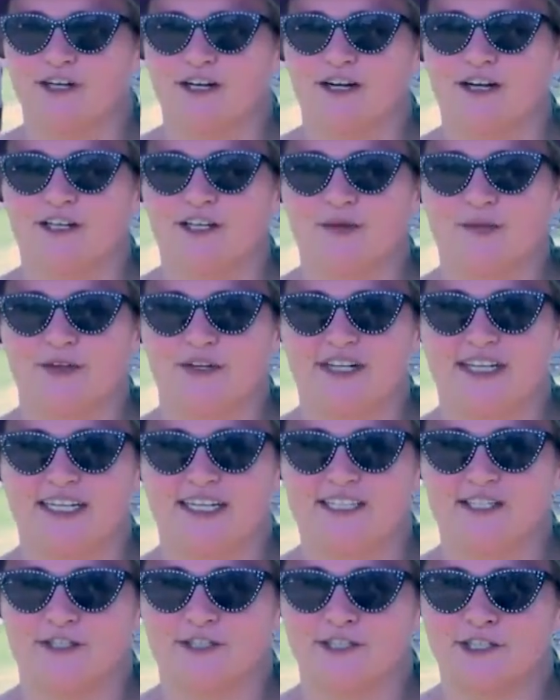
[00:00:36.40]
our community
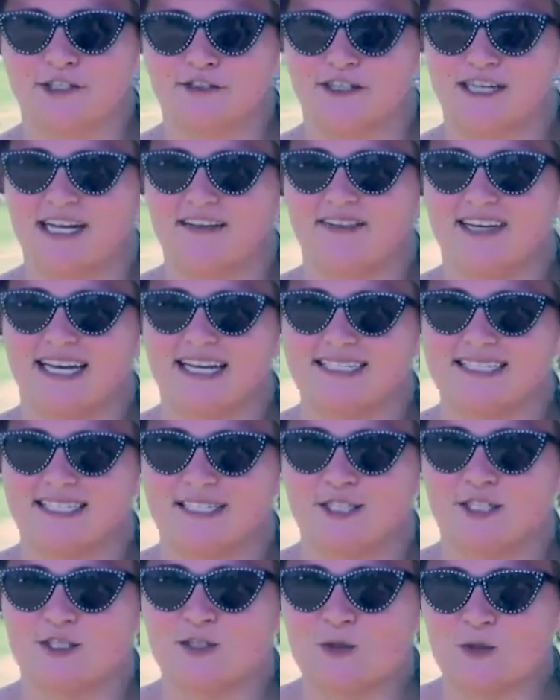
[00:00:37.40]
is our children having access
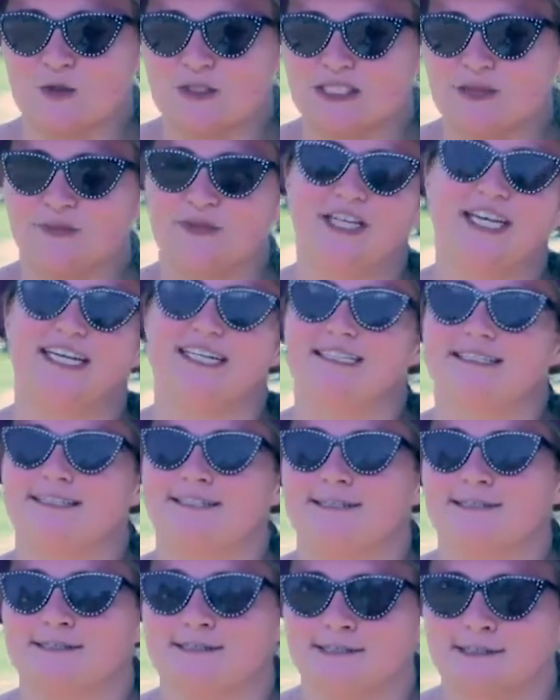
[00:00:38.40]
to school supplies.
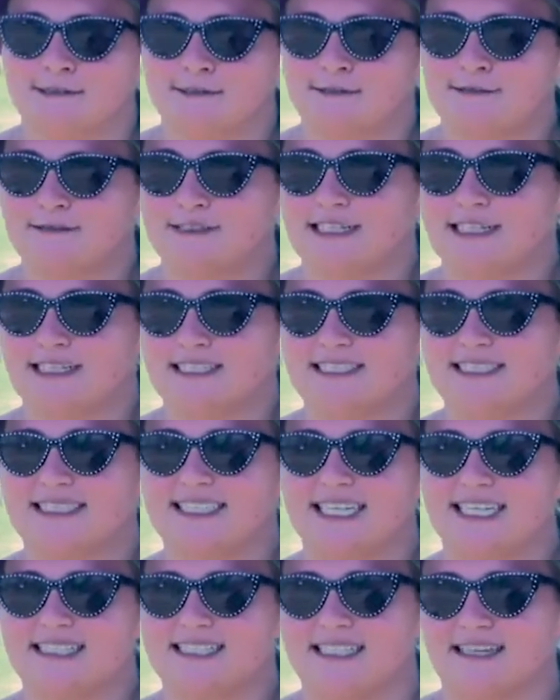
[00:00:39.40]
So uh,
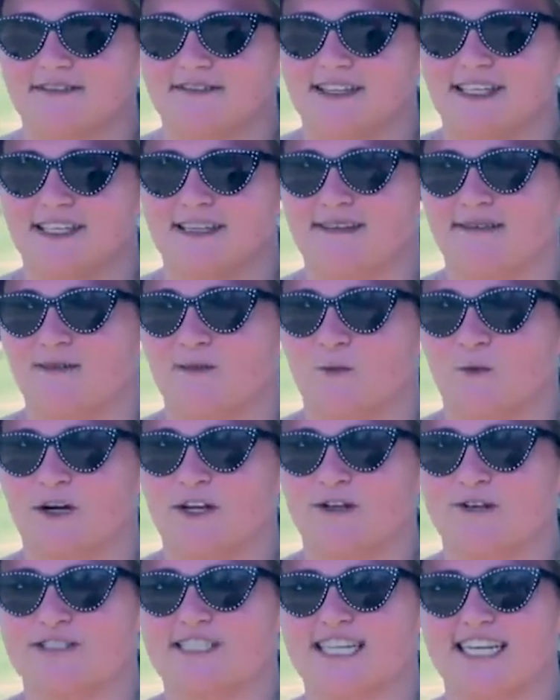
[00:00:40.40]
today is definitely one of
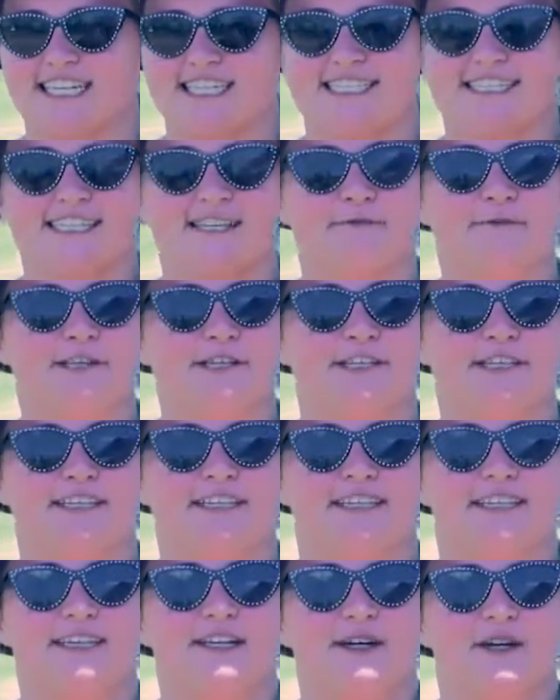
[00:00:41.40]
those days that we could
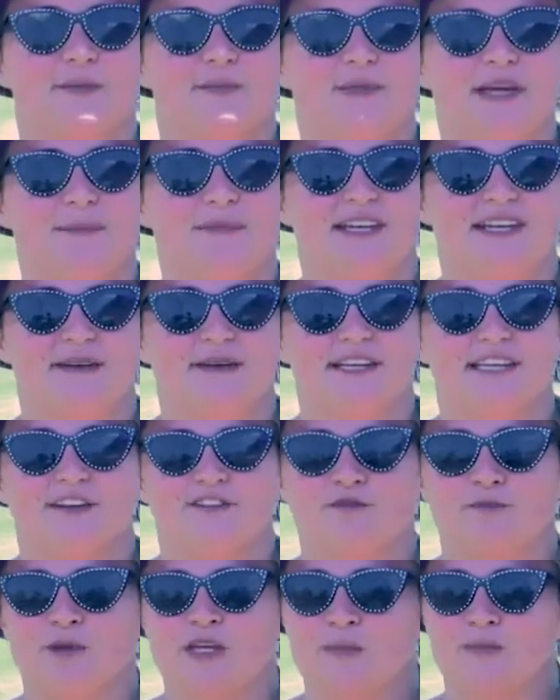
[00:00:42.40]
maybe
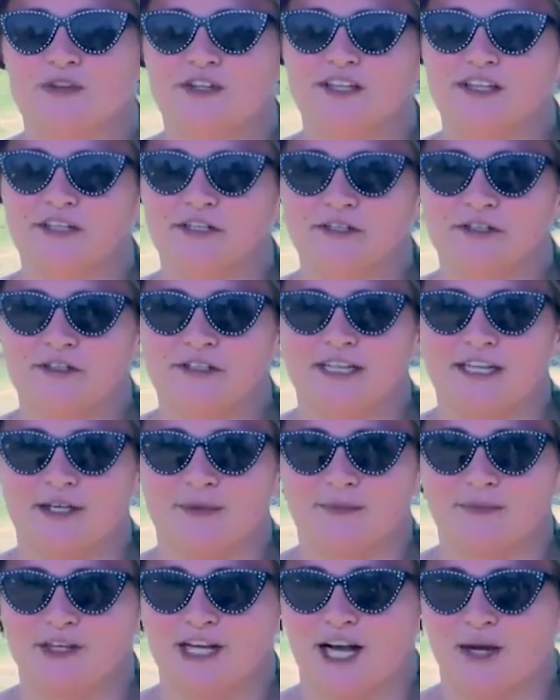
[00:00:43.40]
give people a little
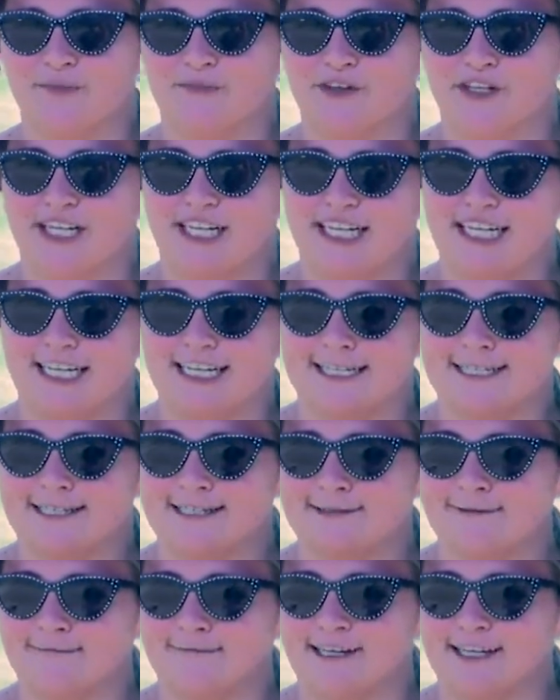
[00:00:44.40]
um, comfort and
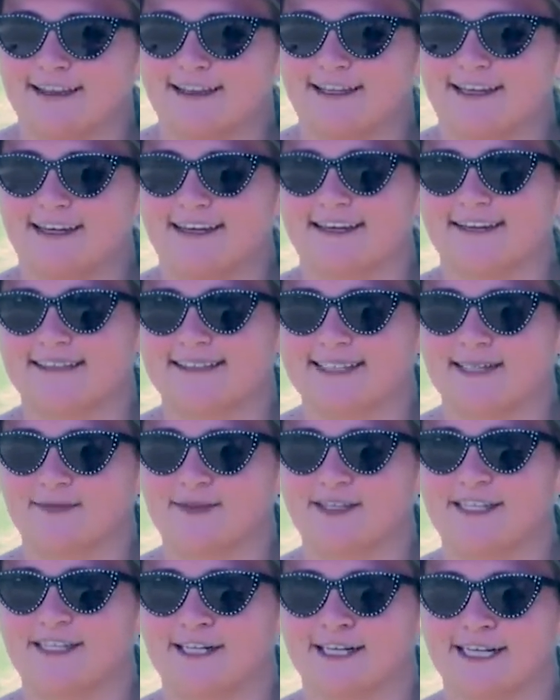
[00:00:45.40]
ease with uh, something
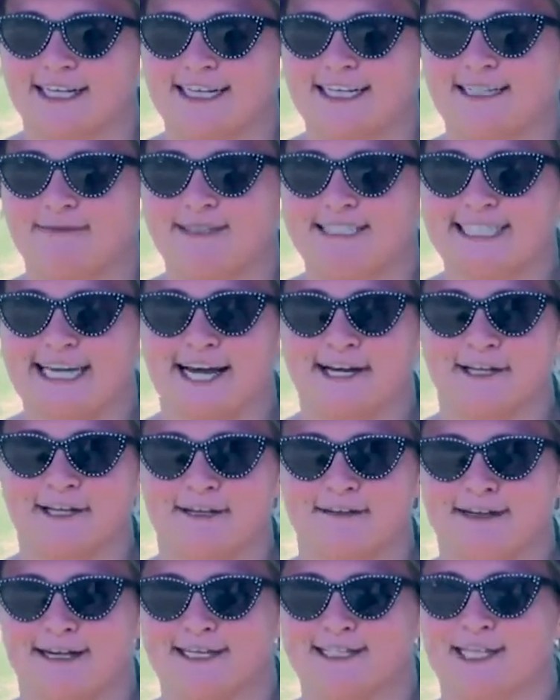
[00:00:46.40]
that they're going to need to be tackling in
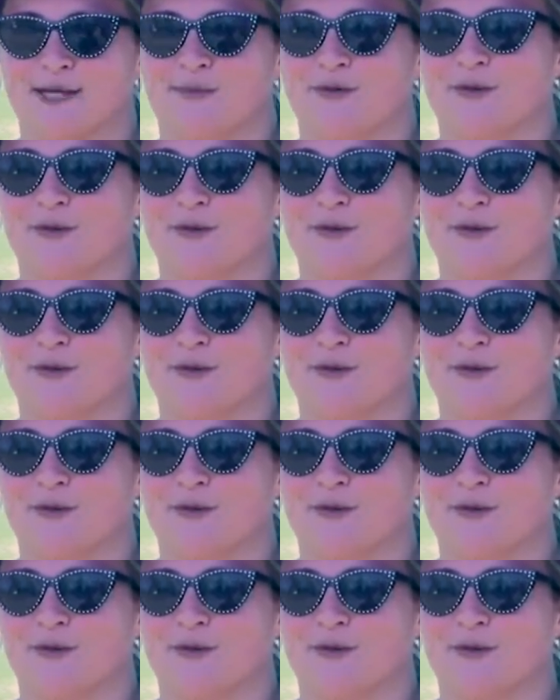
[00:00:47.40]
the next couple of